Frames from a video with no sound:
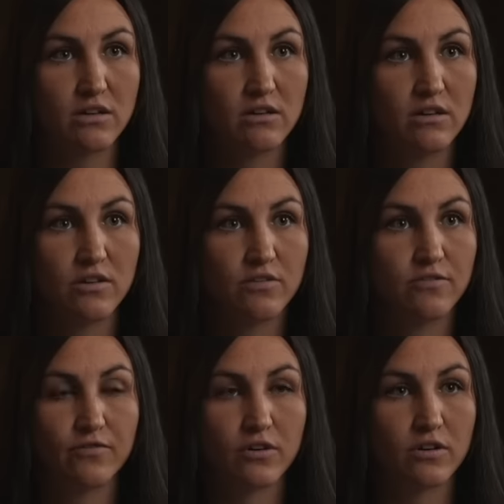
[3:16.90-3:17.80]
Ms. Simone
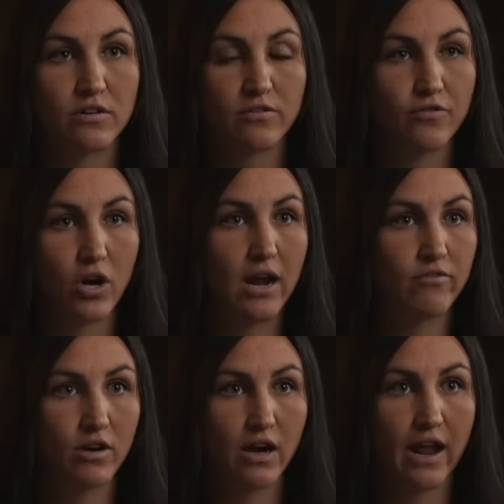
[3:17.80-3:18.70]
Griffin. She is the
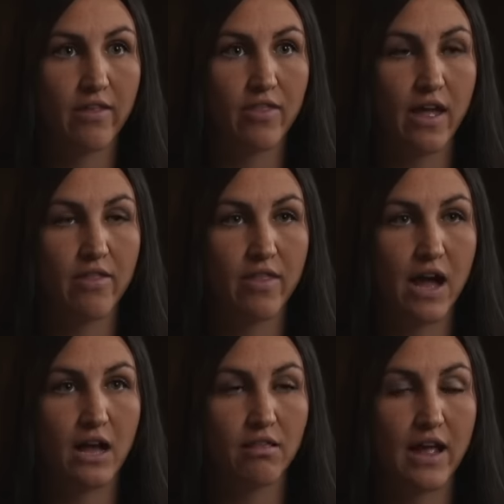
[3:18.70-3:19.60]
policy director
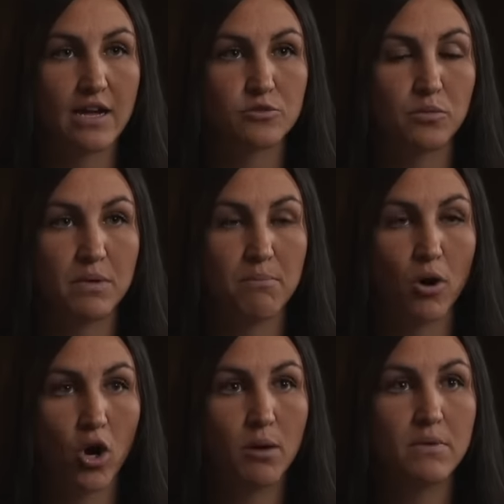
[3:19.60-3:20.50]
over at an organization